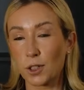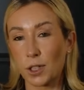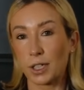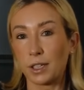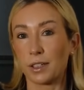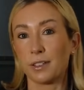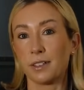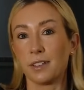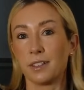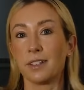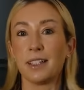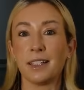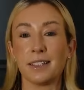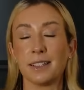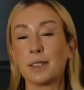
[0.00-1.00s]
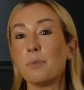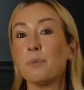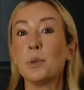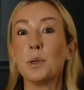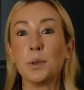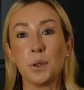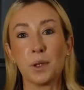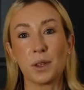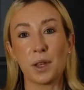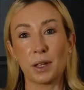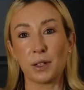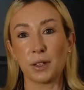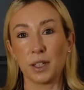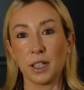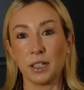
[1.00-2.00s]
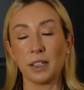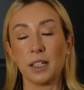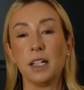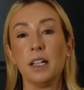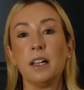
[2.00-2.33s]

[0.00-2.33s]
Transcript: triggered this mood that you're in?